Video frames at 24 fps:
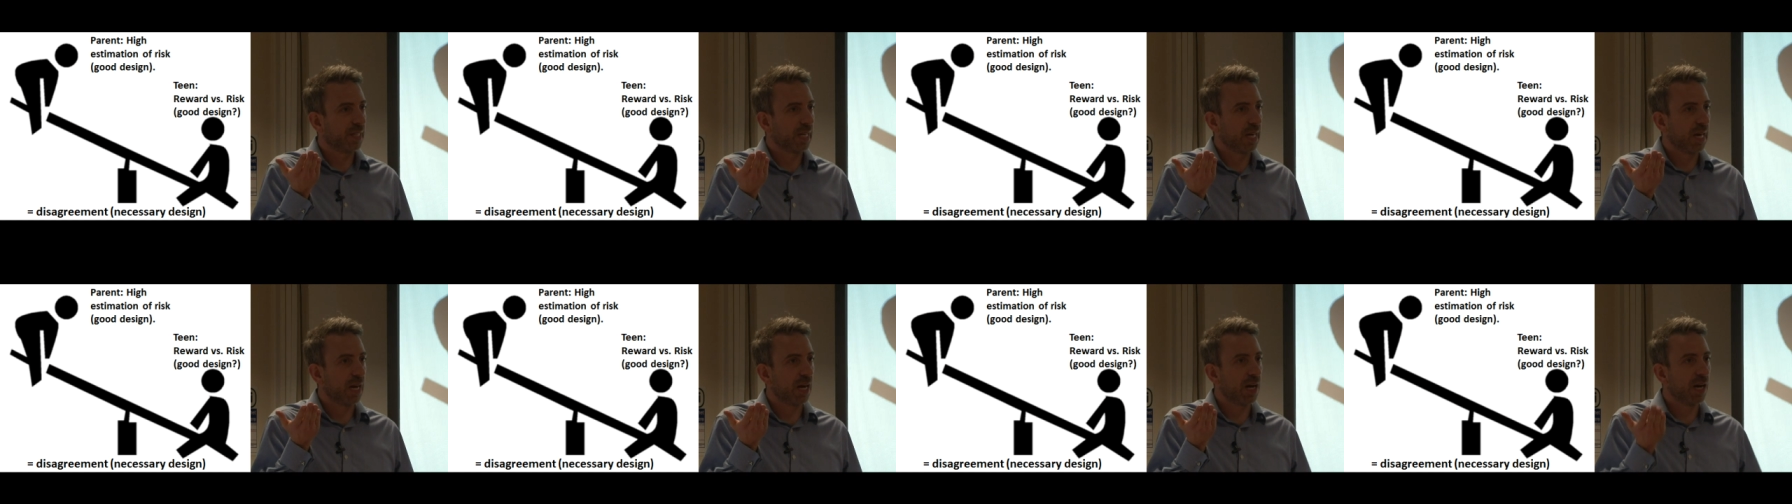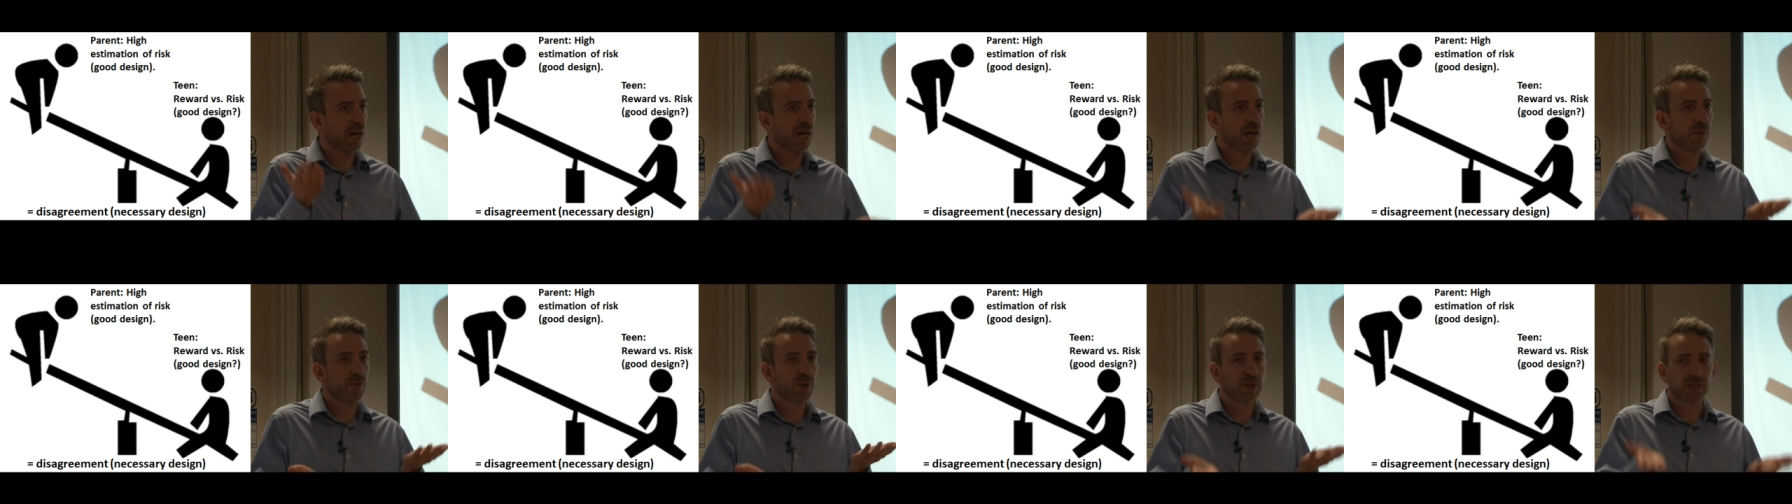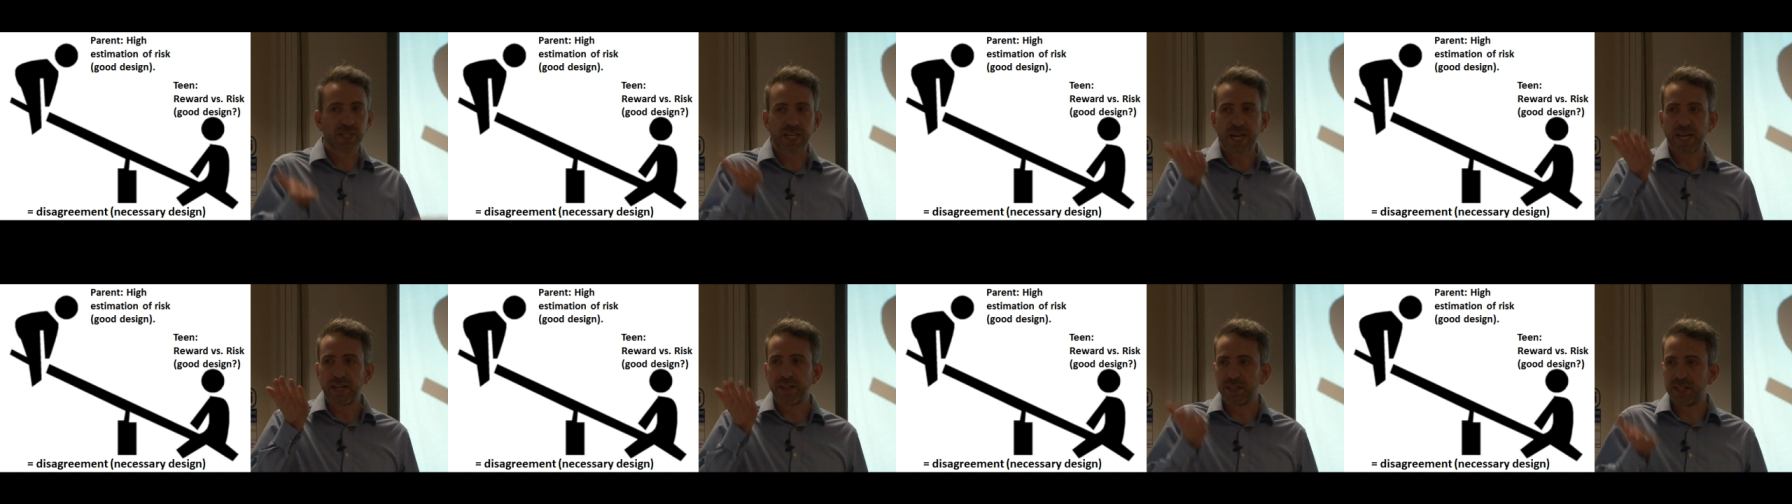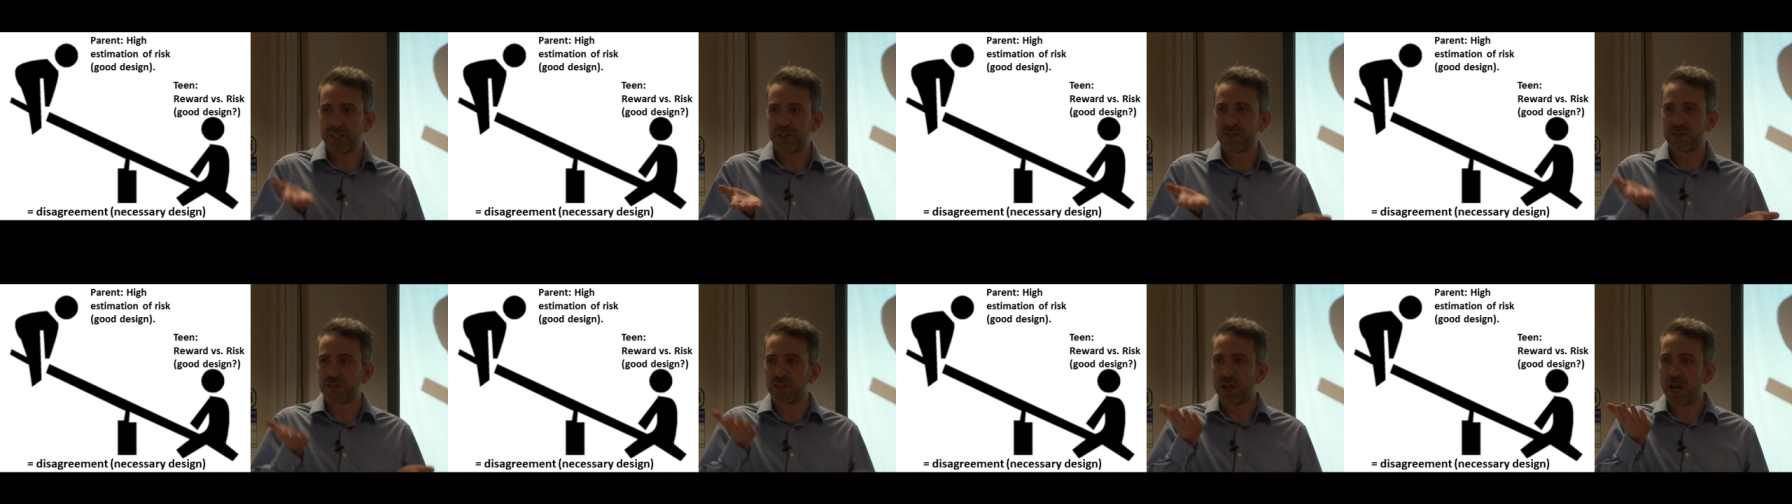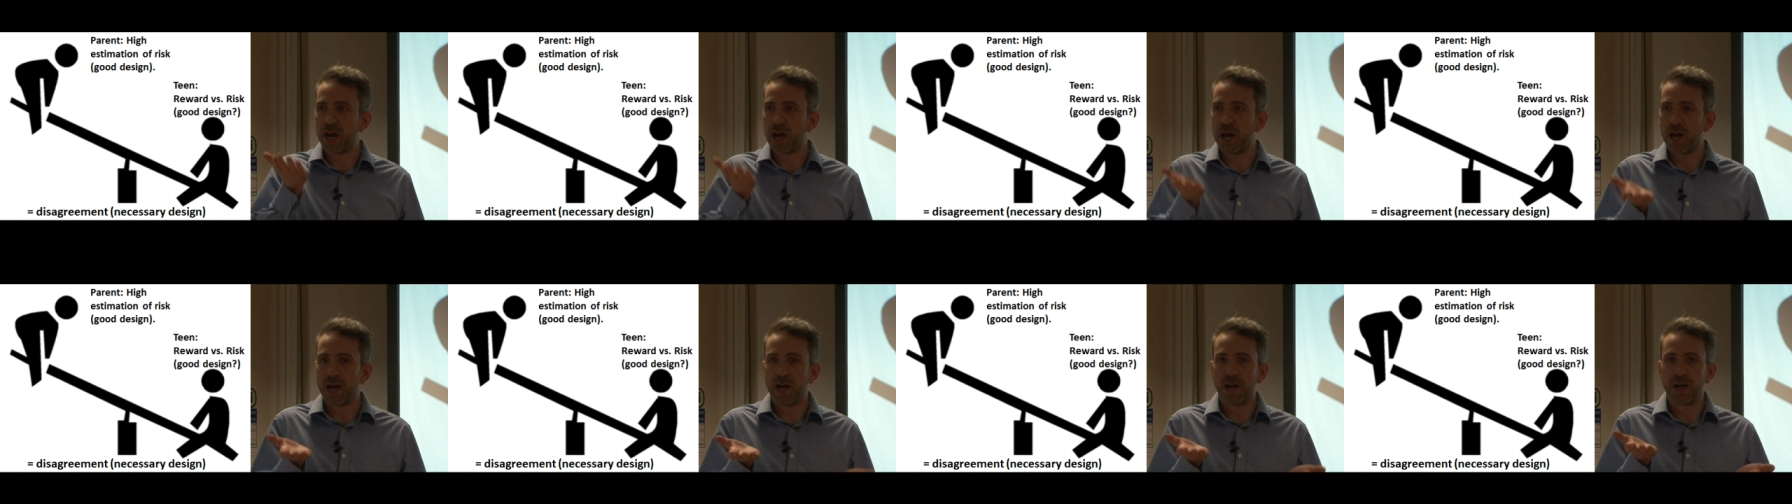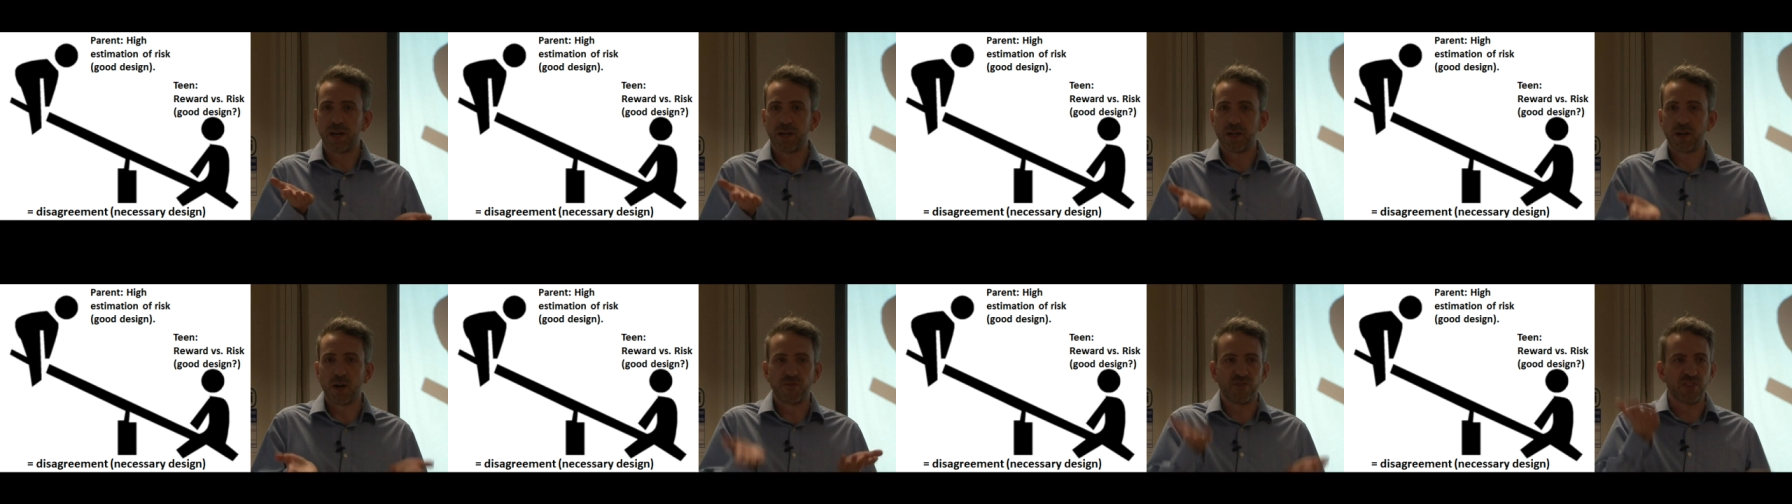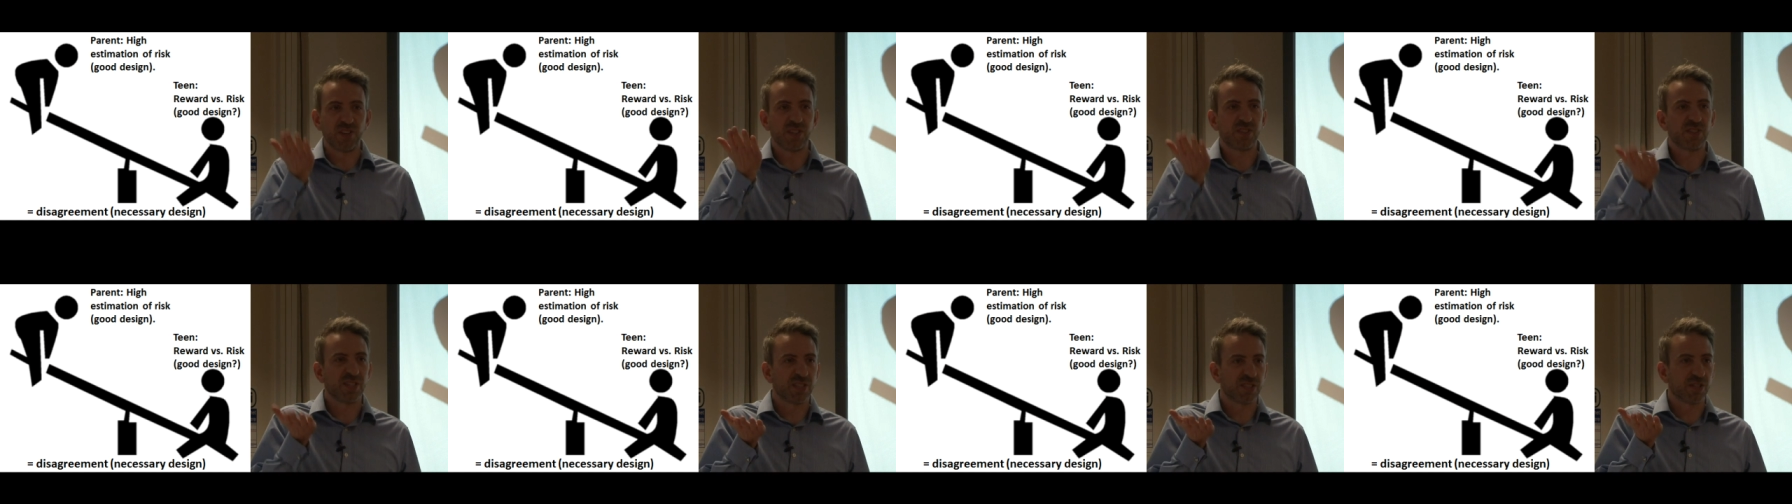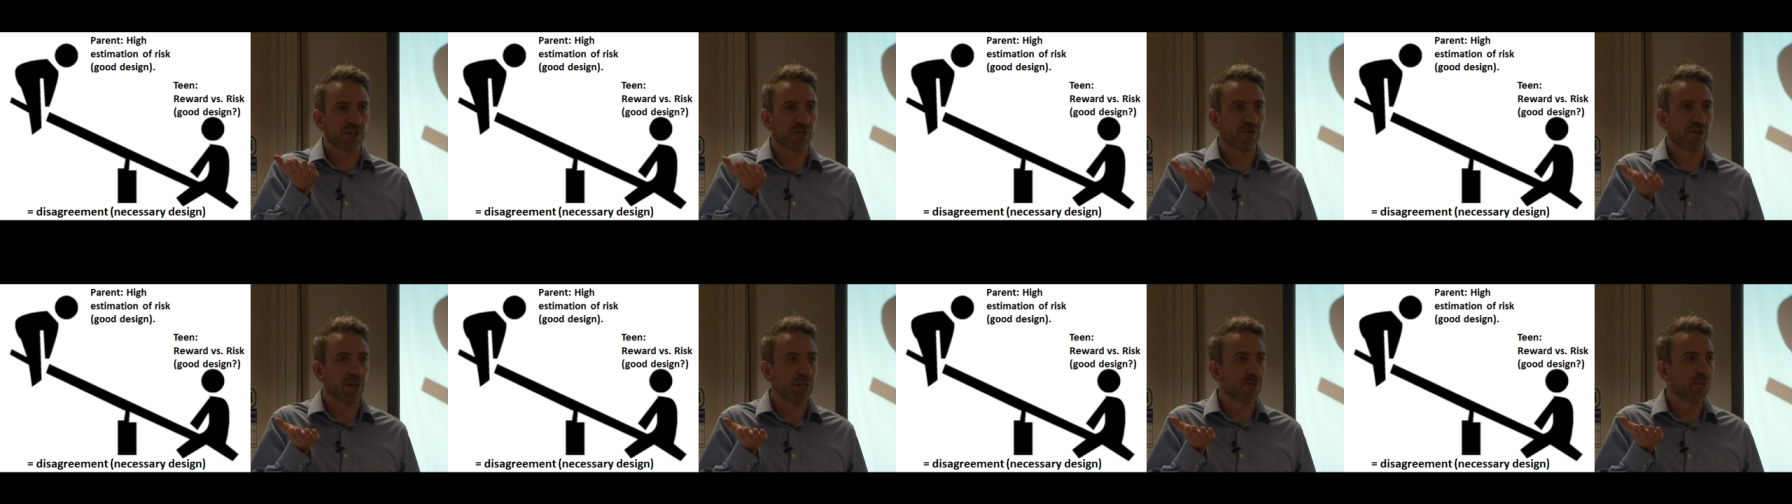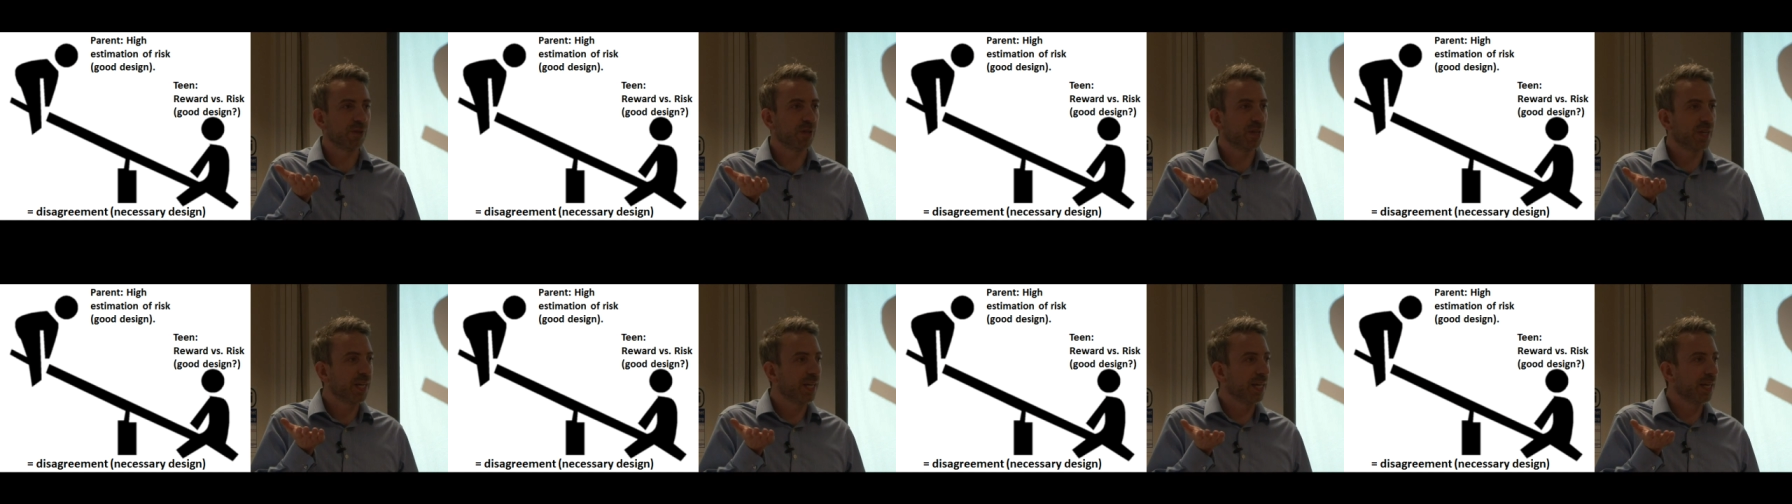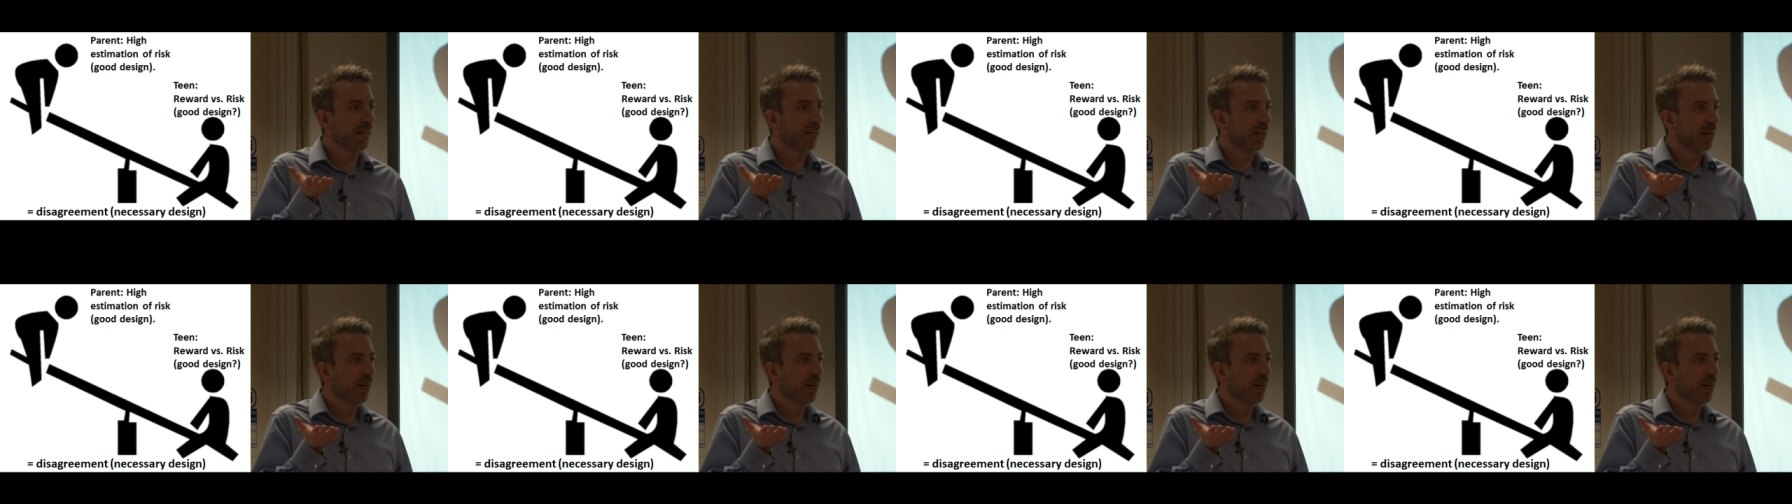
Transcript: And we'd get this obvious disagreement here.